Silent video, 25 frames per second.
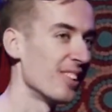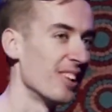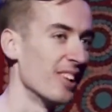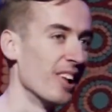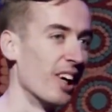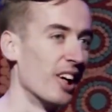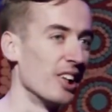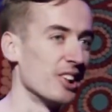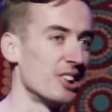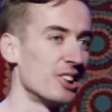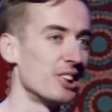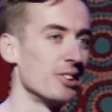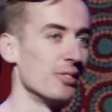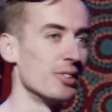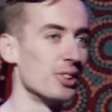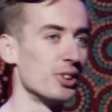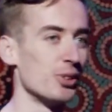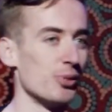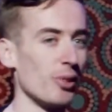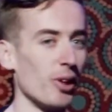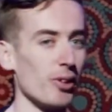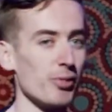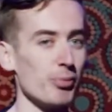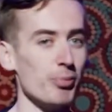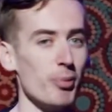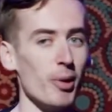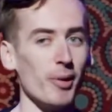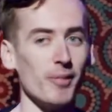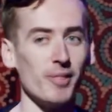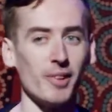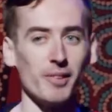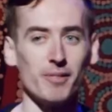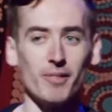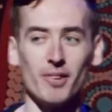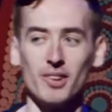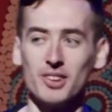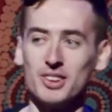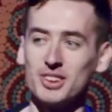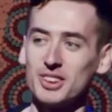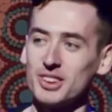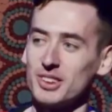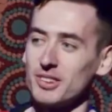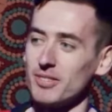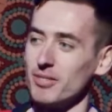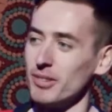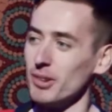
Last year was rough, man. It was.